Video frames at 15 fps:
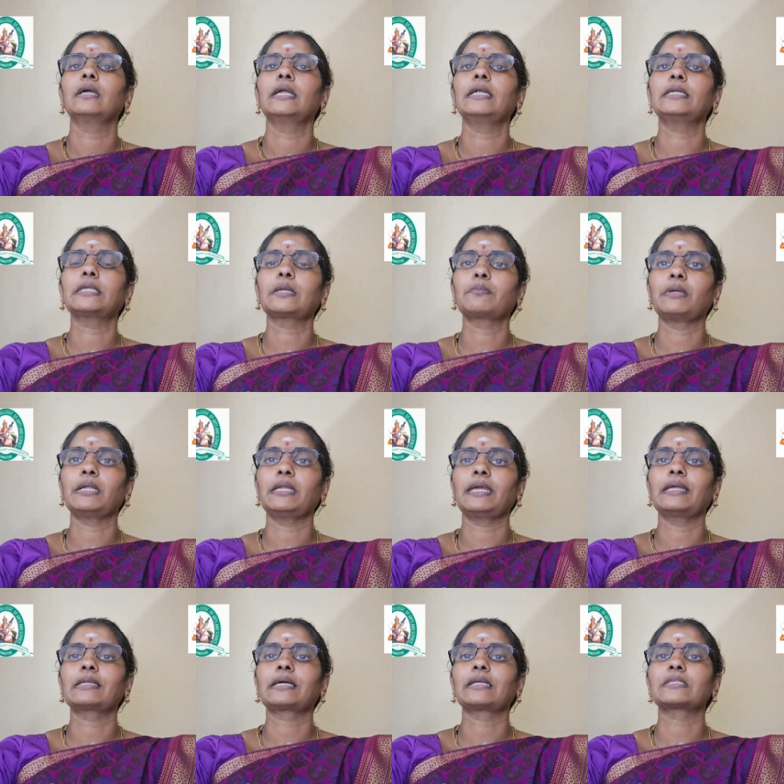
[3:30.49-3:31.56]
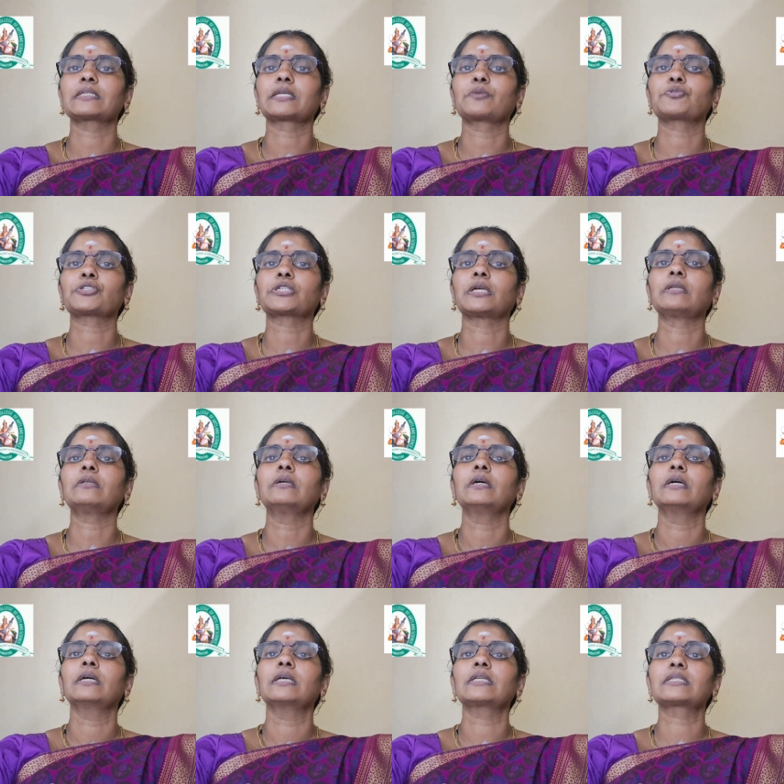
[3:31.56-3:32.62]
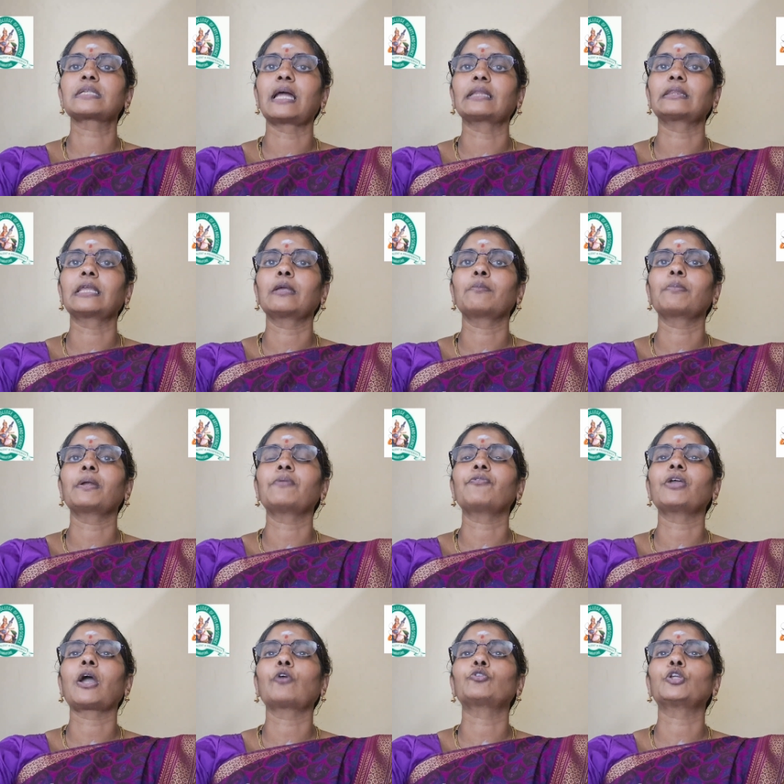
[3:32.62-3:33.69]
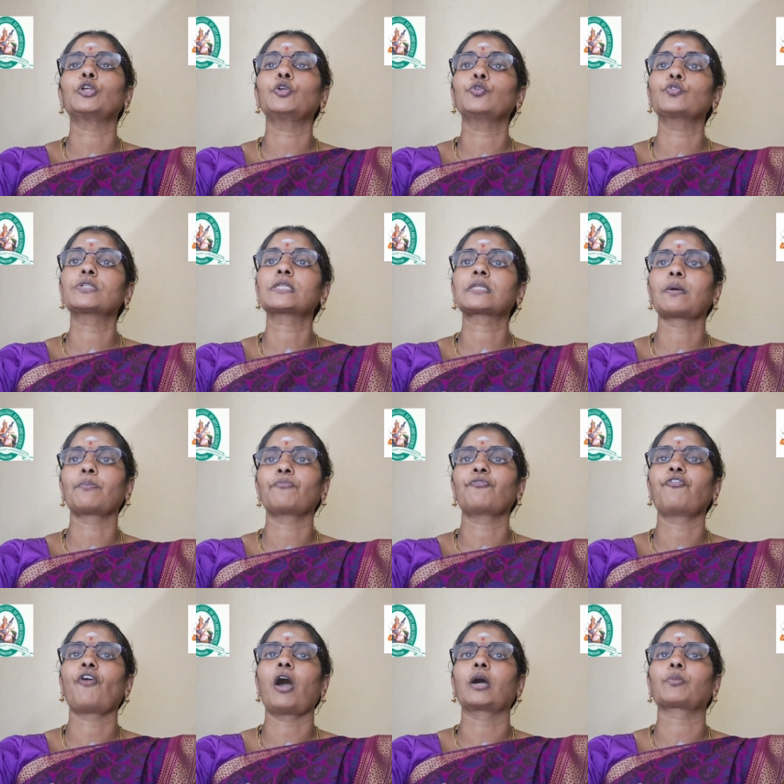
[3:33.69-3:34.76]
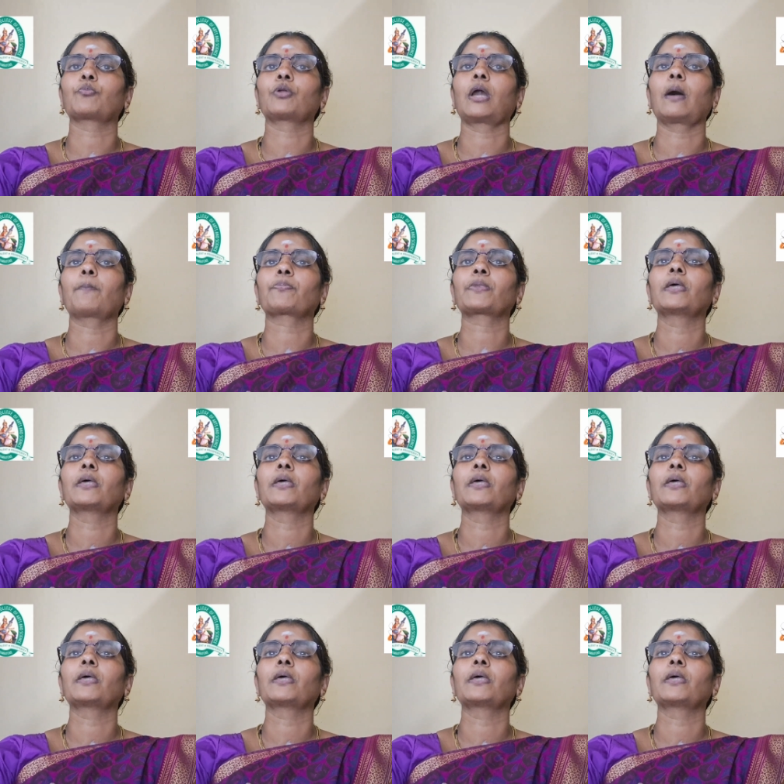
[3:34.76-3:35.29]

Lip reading: intermediate consumption is nothing but we have to use some formula